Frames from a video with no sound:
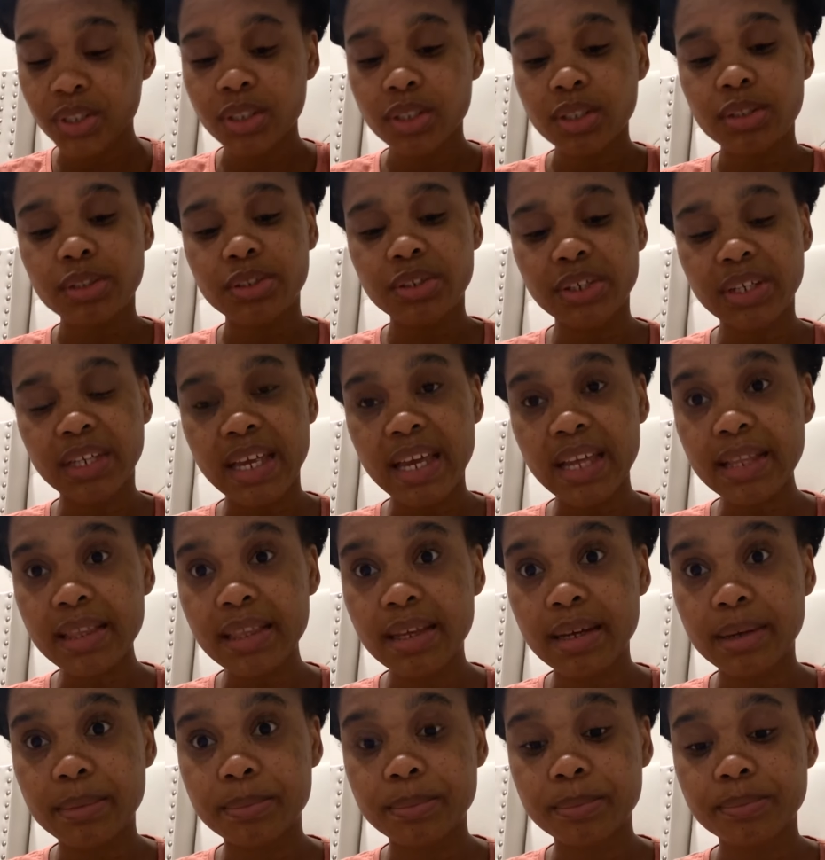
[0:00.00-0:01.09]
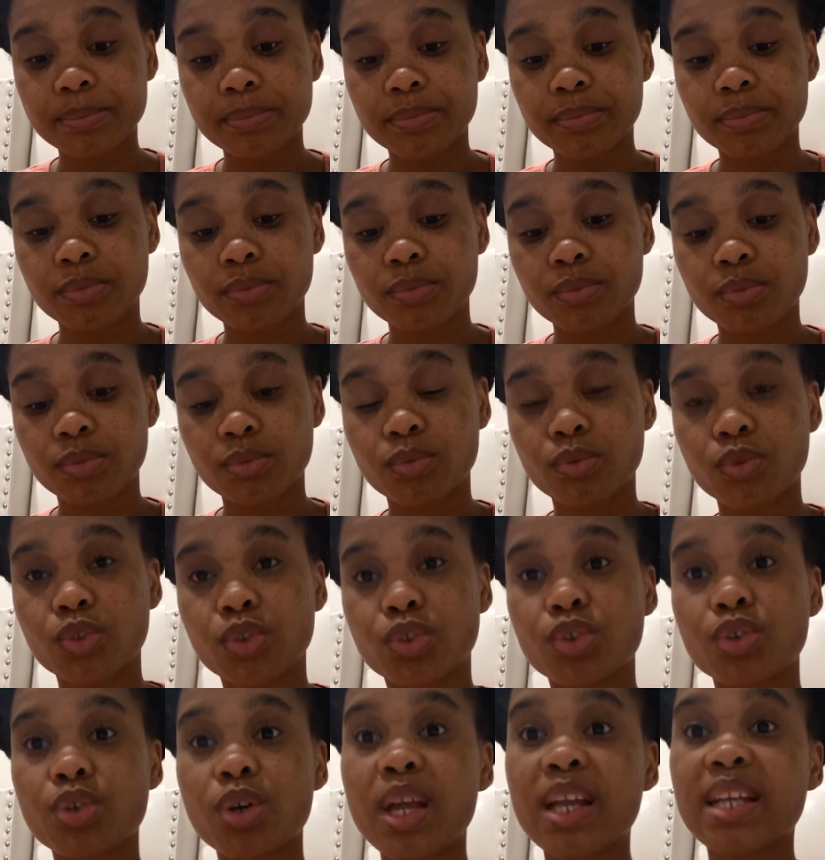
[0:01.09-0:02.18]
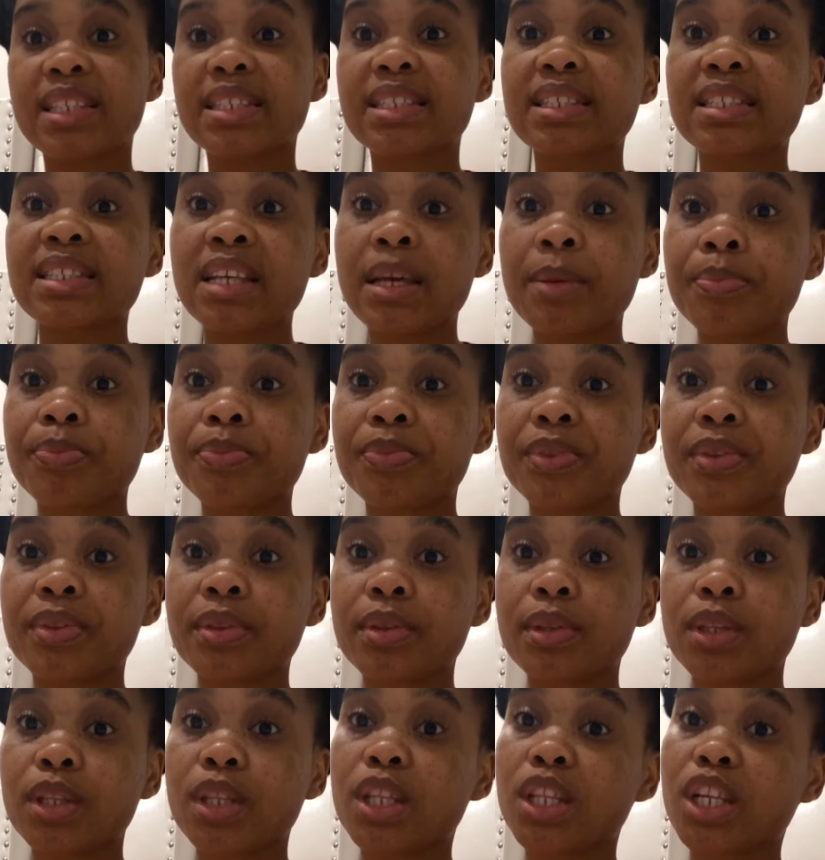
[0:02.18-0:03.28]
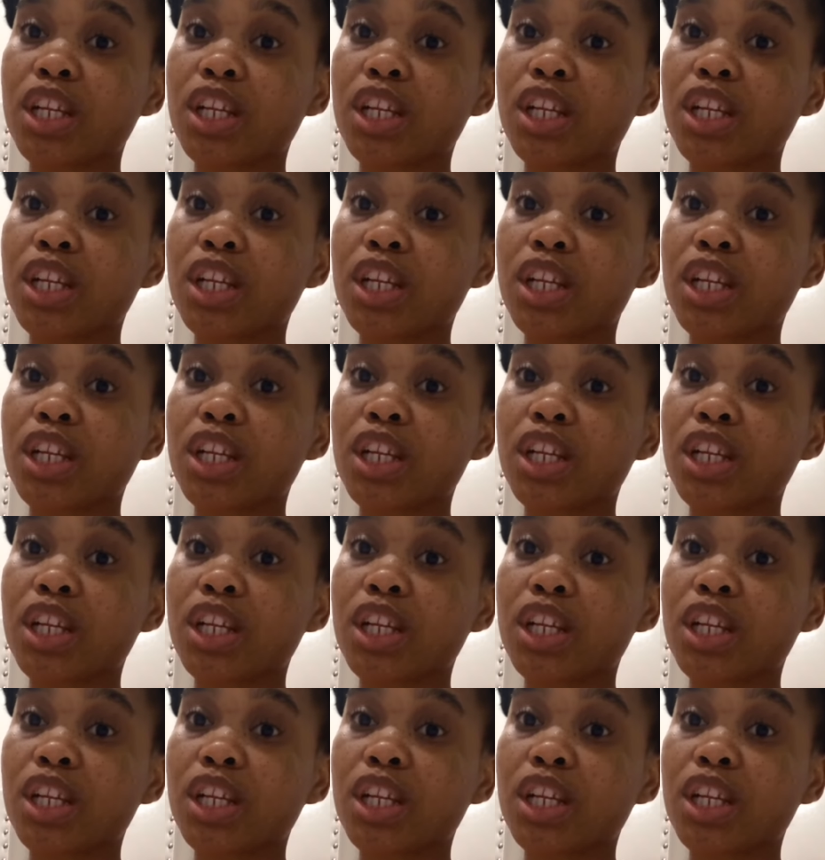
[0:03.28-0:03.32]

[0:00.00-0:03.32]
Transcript: to get them to accept the